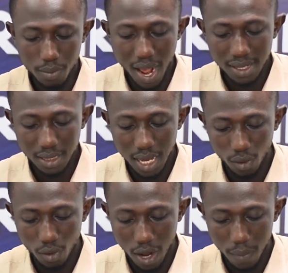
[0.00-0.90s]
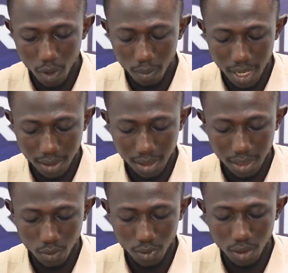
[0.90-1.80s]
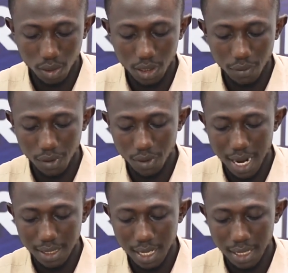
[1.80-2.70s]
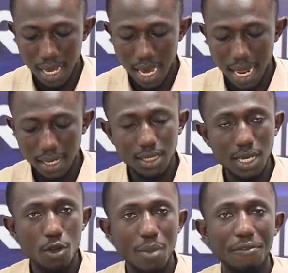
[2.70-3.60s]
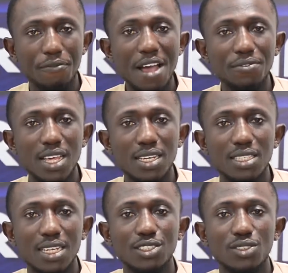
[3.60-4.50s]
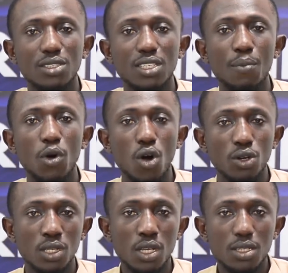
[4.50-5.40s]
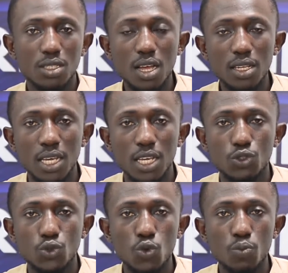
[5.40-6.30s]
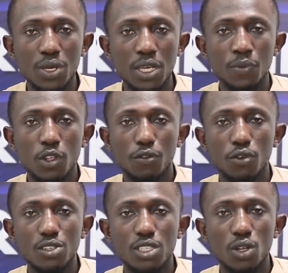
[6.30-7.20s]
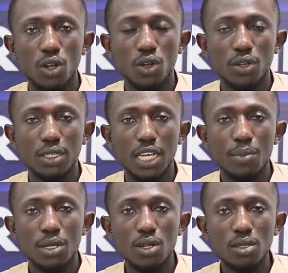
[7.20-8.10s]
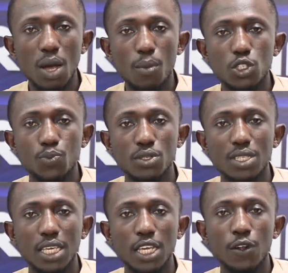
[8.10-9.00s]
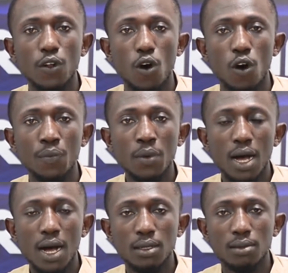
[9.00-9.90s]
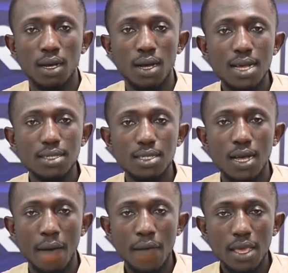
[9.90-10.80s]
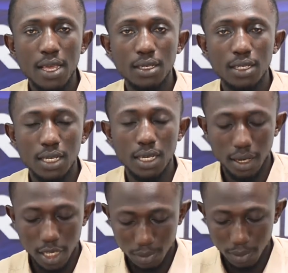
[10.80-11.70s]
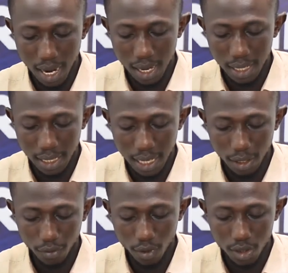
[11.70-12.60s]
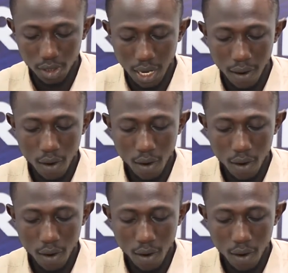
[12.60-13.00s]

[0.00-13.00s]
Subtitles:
Brighton and Hove Albion. Leicester City will take on Sheffield United, and I did tell you by 5:30 Nigerian time on Sunday it will be, of course, the North London derby. Tottenham Hotspur taking on Arsenal in the English Premier League, and of course